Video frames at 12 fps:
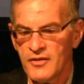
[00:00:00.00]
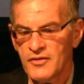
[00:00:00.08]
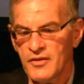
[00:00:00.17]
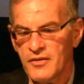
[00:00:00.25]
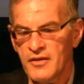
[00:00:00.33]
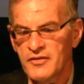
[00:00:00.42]

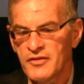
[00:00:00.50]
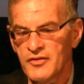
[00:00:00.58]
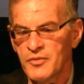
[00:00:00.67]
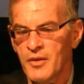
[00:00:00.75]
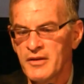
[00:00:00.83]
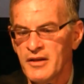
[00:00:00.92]
So this
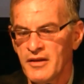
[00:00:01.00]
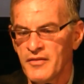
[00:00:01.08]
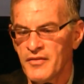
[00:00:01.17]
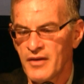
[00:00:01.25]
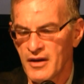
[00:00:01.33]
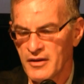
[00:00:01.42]
is what
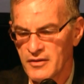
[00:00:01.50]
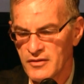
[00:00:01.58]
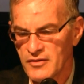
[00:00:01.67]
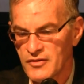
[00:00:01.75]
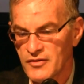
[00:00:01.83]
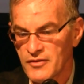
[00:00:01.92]
he
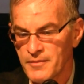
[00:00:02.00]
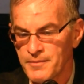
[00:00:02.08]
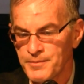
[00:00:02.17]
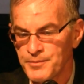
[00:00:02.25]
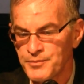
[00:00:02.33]
finds.